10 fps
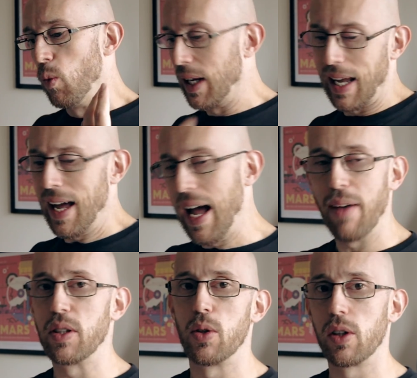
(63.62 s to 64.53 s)
We kind of
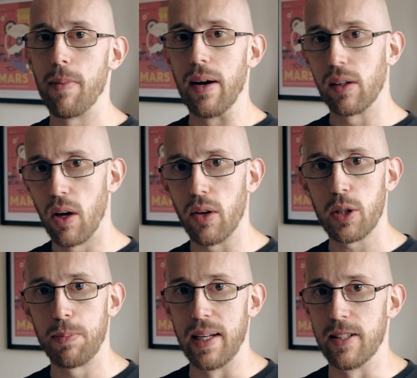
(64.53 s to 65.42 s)
have to talk about clock
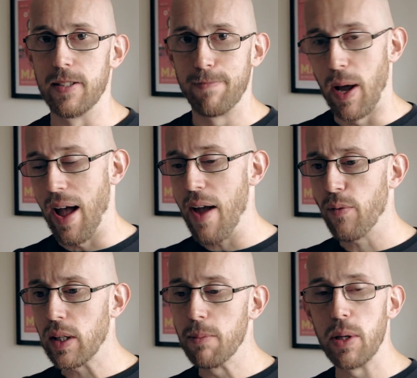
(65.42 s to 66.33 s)
speeds. Now,
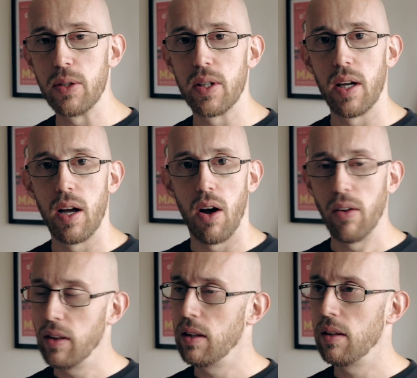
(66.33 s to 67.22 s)
every computer
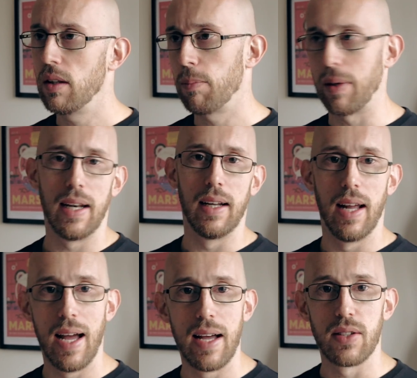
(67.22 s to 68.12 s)
on the planet
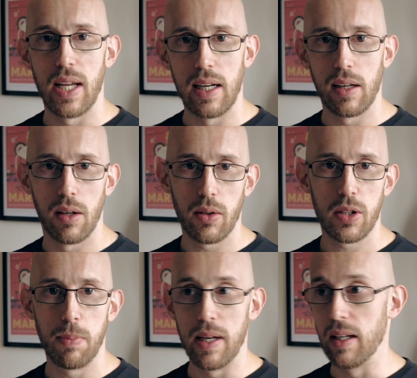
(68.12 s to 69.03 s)
has a clock
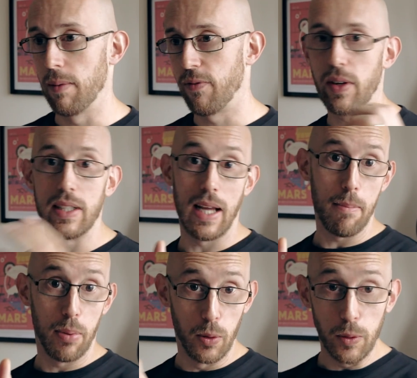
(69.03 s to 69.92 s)
speed. For
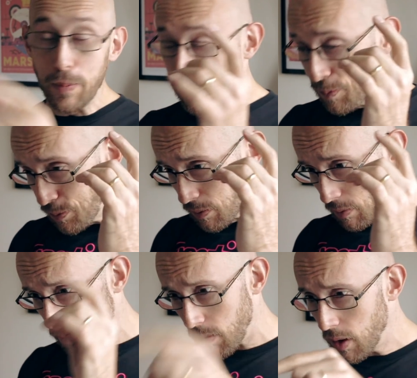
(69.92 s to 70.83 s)
example,
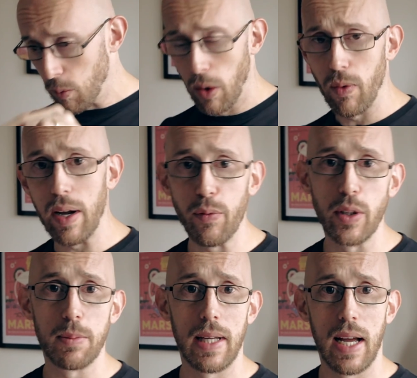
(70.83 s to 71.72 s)
the one right in
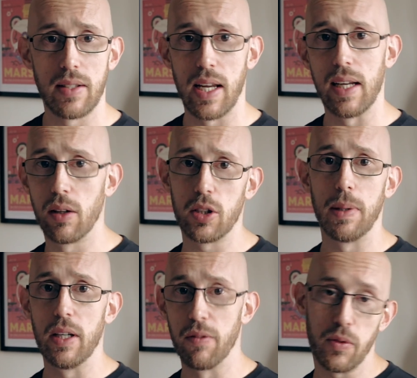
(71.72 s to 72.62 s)
front of me has a clock
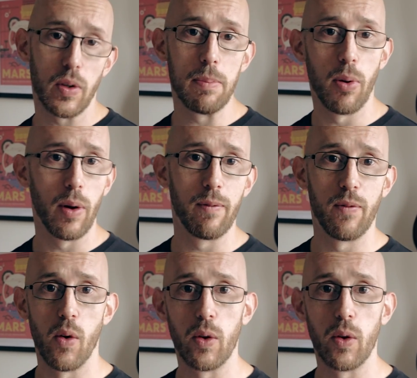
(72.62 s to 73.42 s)
speed of 3.4